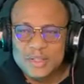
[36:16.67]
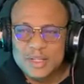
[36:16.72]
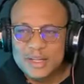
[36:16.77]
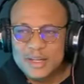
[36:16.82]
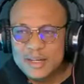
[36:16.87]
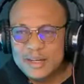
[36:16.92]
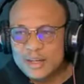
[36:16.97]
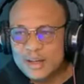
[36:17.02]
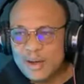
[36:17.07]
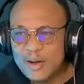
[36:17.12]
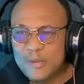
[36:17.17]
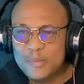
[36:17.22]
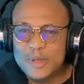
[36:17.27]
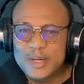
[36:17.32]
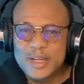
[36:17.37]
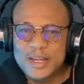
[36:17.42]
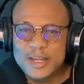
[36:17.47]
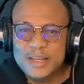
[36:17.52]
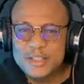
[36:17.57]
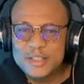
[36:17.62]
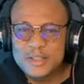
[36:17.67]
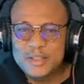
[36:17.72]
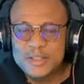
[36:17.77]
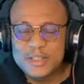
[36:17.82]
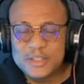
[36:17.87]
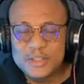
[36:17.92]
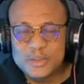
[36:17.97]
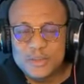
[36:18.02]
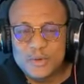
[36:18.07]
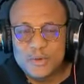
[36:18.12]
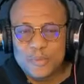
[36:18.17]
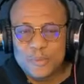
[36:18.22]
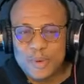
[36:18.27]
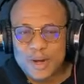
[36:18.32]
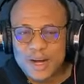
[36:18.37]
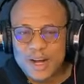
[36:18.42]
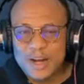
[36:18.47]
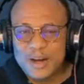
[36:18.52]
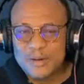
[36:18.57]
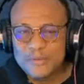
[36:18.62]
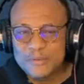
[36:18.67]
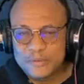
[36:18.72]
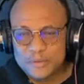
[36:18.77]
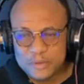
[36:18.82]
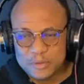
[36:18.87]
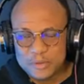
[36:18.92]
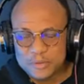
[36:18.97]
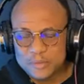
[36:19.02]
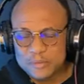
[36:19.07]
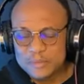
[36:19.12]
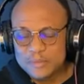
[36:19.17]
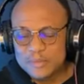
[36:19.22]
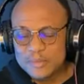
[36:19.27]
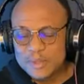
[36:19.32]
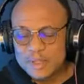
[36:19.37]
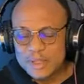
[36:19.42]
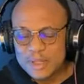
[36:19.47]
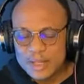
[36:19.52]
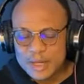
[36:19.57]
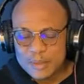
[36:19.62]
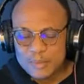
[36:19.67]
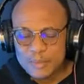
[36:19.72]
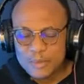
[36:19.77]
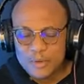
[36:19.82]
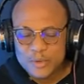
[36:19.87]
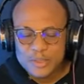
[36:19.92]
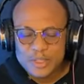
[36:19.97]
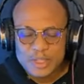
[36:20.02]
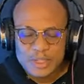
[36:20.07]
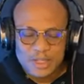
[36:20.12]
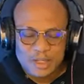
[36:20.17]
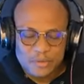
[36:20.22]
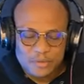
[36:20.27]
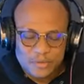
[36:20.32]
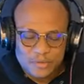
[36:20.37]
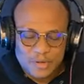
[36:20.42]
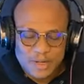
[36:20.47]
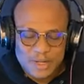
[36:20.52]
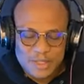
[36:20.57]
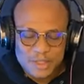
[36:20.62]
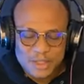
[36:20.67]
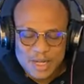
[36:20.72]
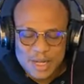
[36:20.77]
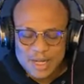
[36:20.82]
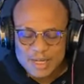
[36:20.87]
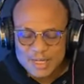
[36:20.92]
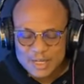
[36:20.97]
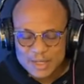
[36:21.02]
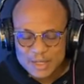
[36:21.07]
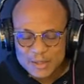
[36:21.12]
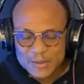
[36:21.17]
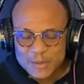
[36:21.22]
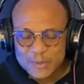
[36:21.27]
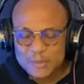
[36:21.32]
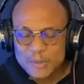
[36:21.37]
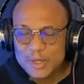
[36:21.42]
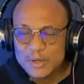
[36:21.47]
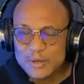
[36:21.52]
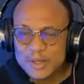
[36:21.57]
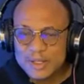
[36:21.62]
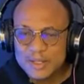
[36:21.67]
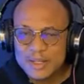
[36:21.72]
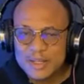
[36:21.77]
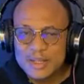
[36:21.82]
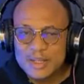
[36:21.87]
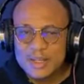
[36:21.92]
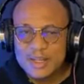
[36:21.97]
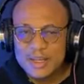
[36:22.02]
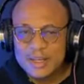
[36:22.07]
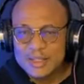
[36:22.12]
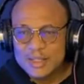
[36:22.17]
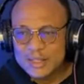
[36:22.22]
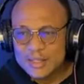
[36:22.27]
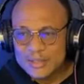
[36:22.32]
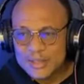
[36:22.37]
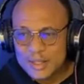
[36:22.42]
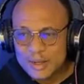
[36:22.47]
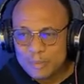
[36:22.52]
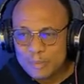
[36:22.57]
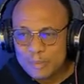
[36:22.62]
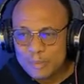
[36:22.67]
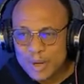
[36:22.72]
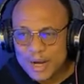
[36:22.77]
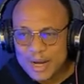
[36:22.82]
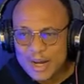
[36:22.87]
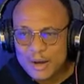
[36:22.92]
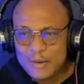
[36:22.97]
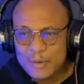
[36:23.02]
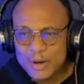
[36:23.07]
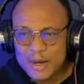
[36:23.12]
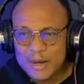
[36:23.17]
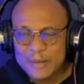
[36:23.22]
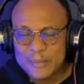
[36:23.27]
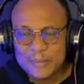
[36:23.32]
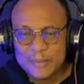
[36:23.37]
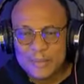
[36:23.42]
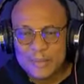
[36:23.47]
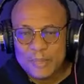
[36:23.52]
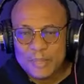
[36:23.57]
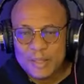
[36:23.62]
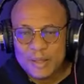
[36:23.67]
You see, communication is so powerful that both in the flesh and in the spirit, it is the power.